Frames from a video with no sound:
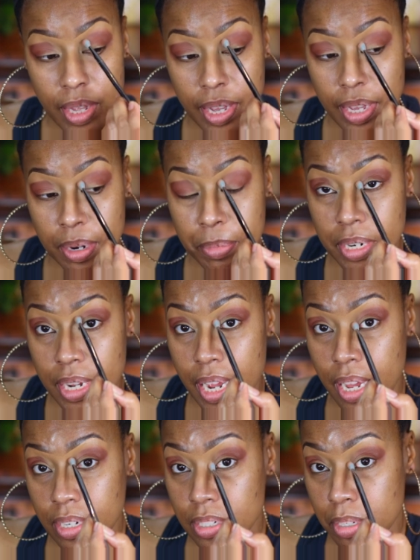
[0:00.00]
and I'm gonna
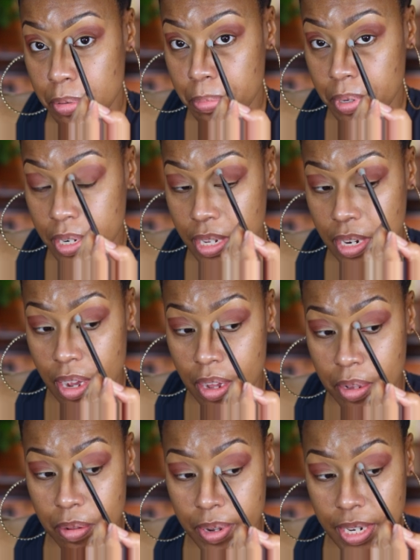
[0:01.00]
actually bring it
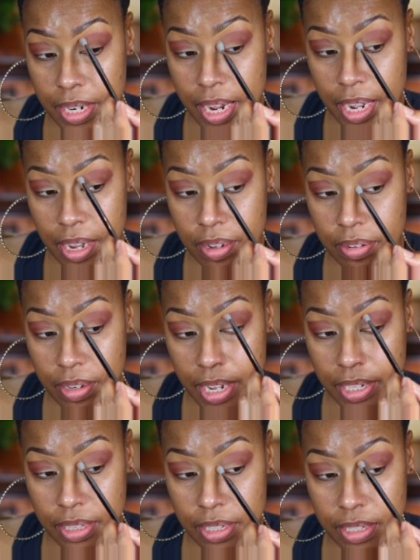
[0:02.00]
all the way down
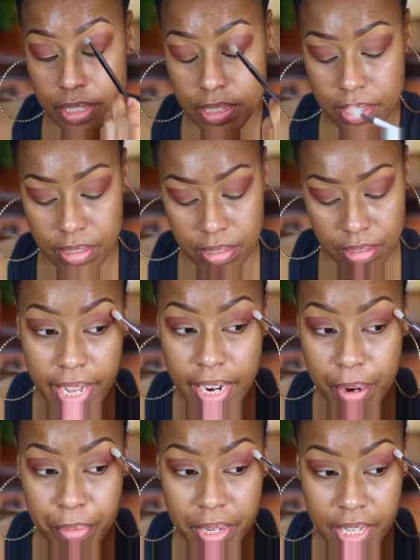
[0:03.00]
like this
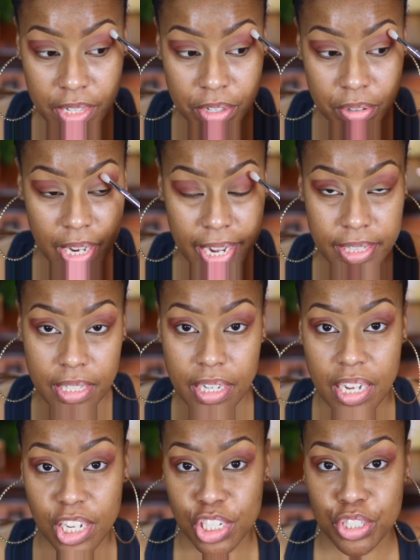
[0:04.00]
and I really do like the
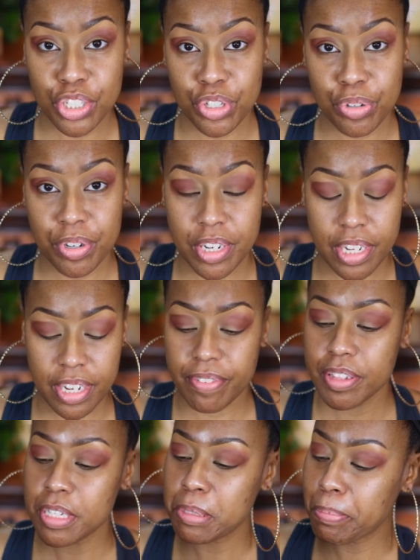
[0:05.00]
color story
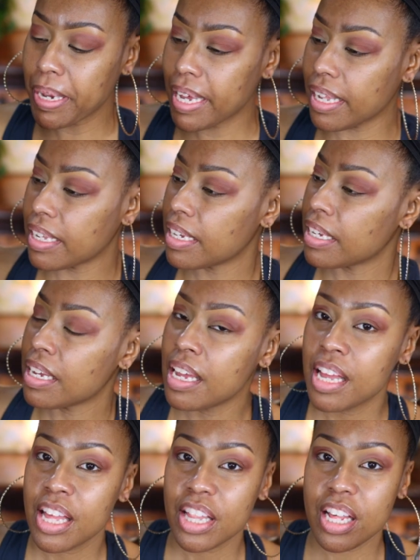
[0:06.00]
of this palette
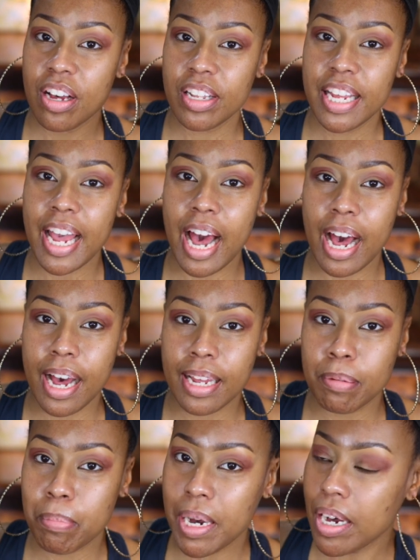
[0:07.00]
the only
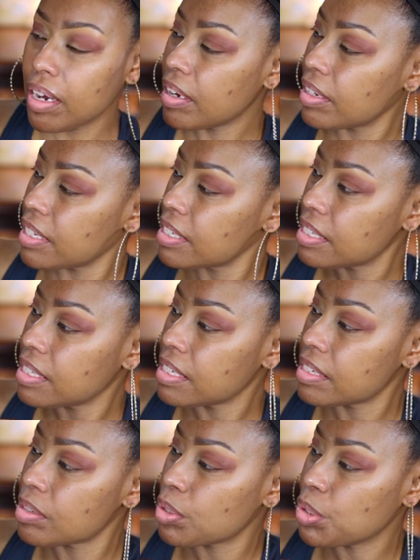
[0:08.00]
oddball is
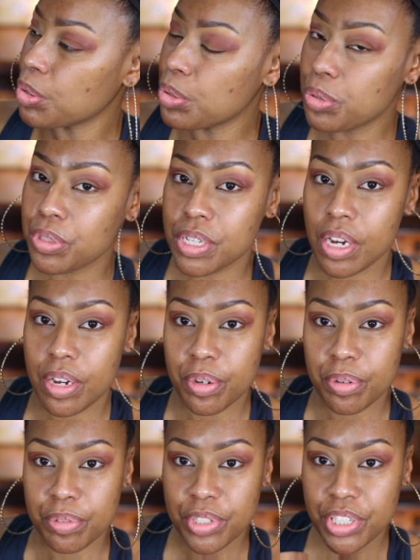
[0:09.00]
this cool
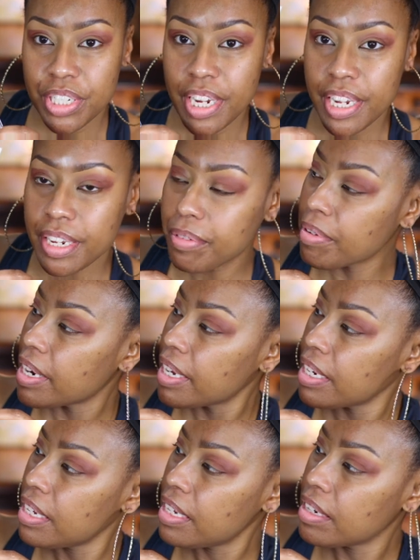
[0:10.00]
tone shade
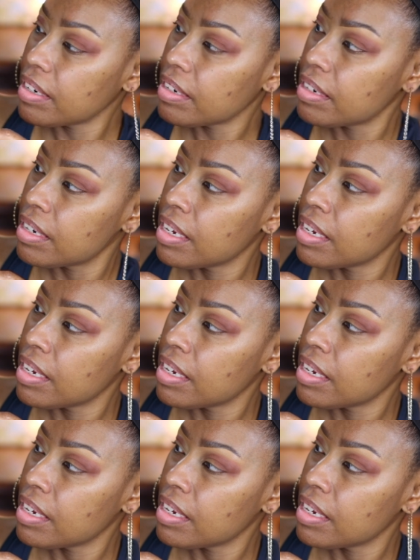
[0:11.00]
right here